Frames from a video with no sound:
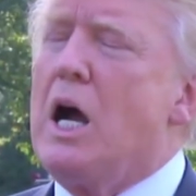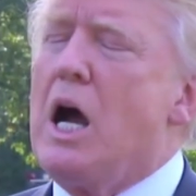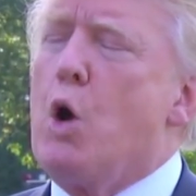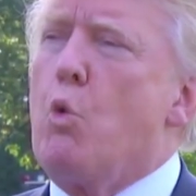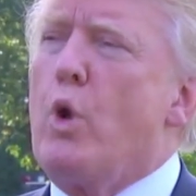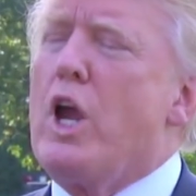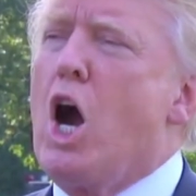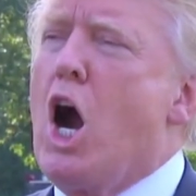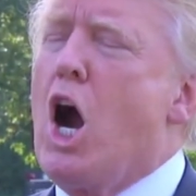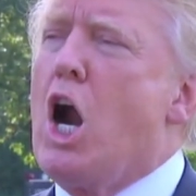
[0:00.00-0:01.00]
Uh, we
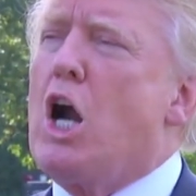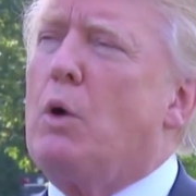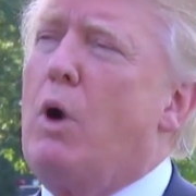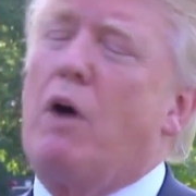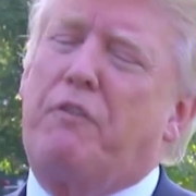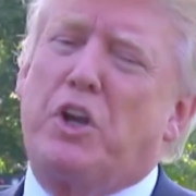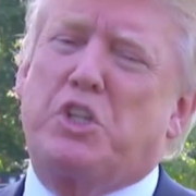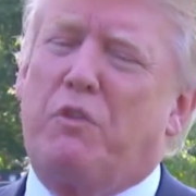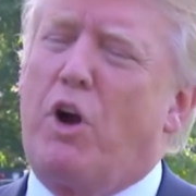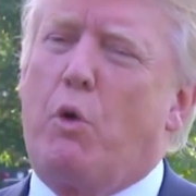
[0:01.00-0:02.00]
are, well,
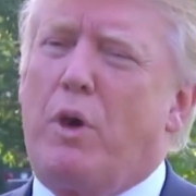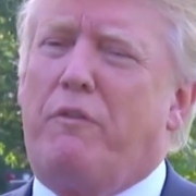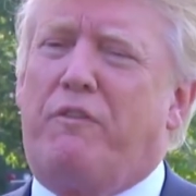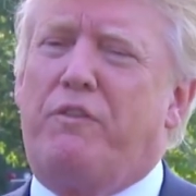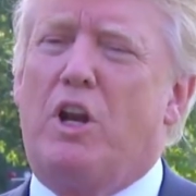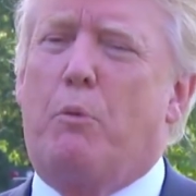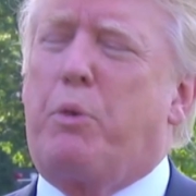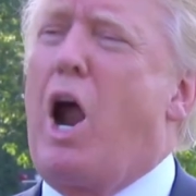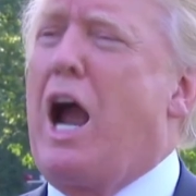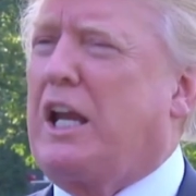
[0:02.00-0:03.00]
first of all, we've, you know,
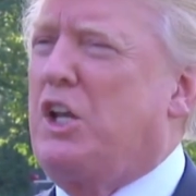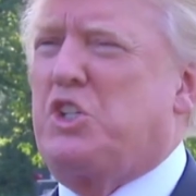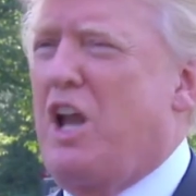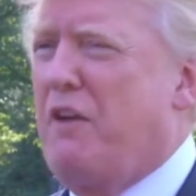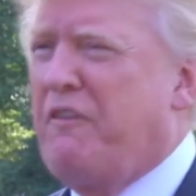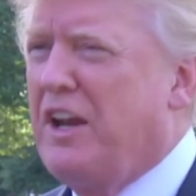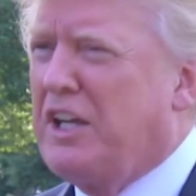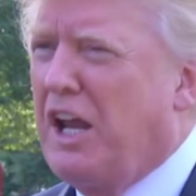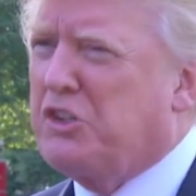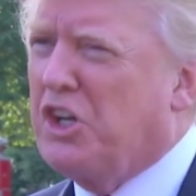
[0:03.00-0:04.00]
Brock has done a
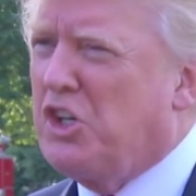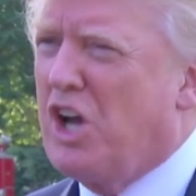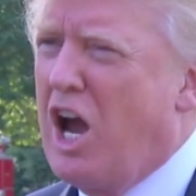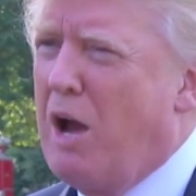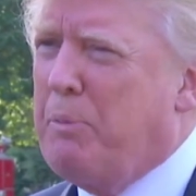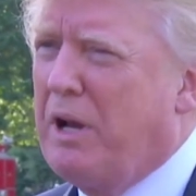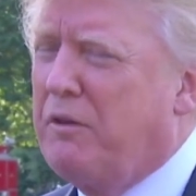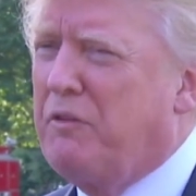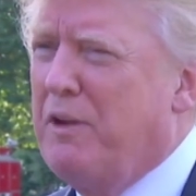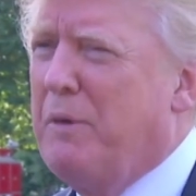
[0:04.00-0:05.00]
fantastic job
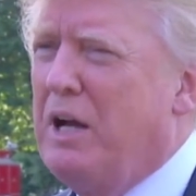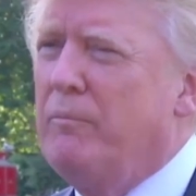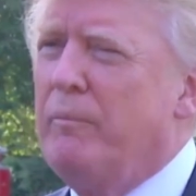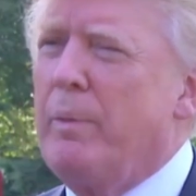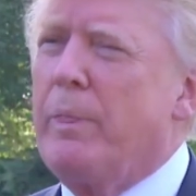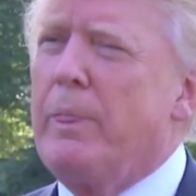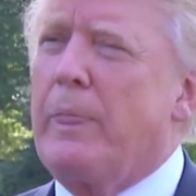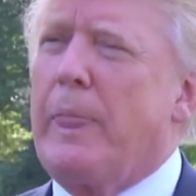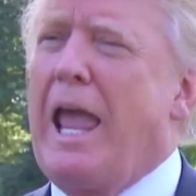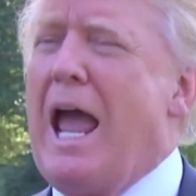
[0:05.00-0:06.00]
at FEMA,
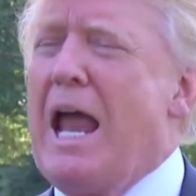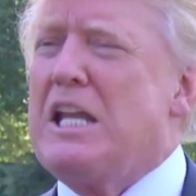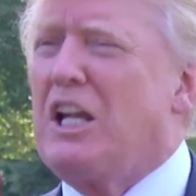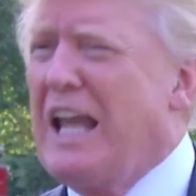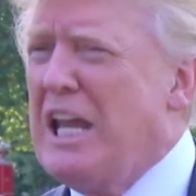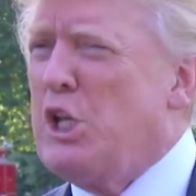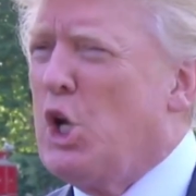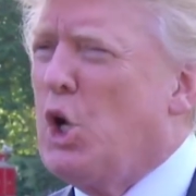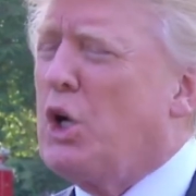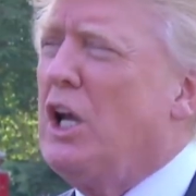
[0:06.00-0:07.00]
and Elaine
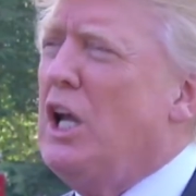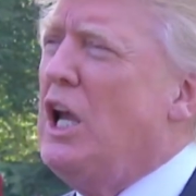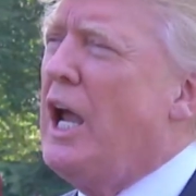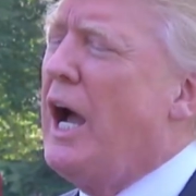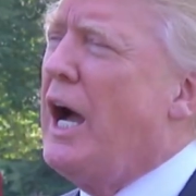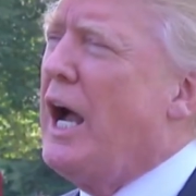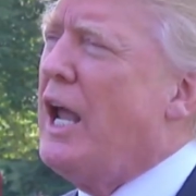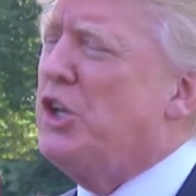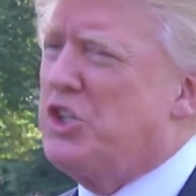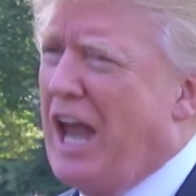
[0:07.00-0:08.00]
Duke uh,
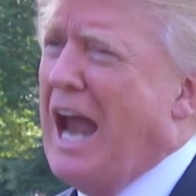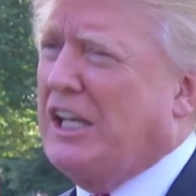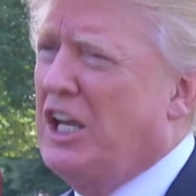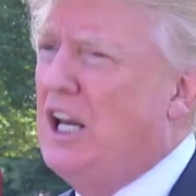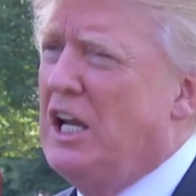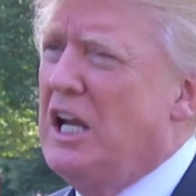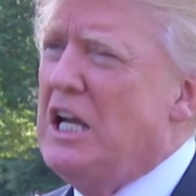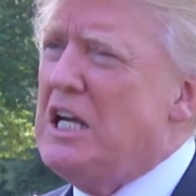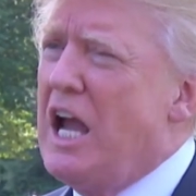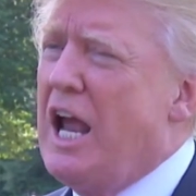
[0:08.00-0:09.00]
is acting
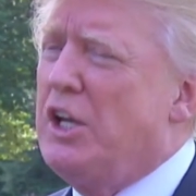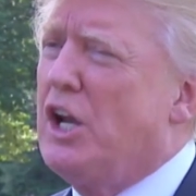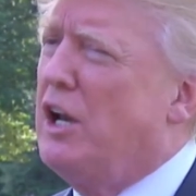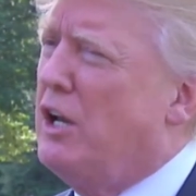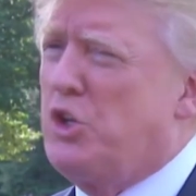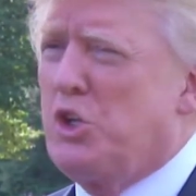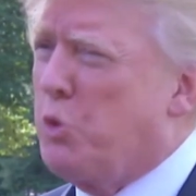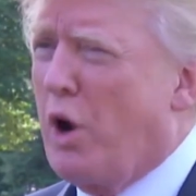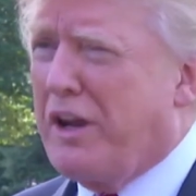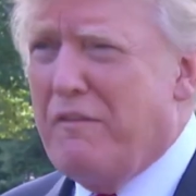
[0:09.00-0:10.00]
and done,
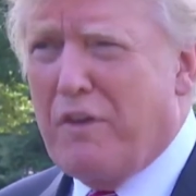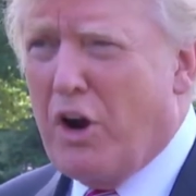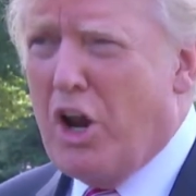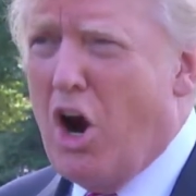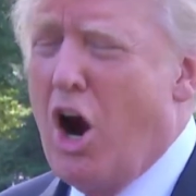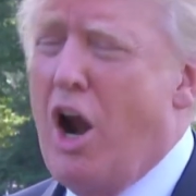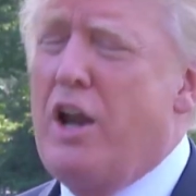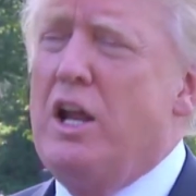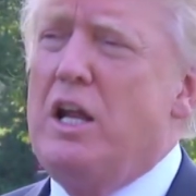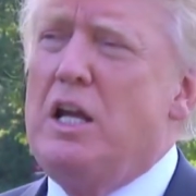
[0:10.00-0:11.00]
she's working very
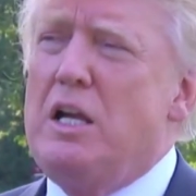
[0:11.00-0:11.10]
hard.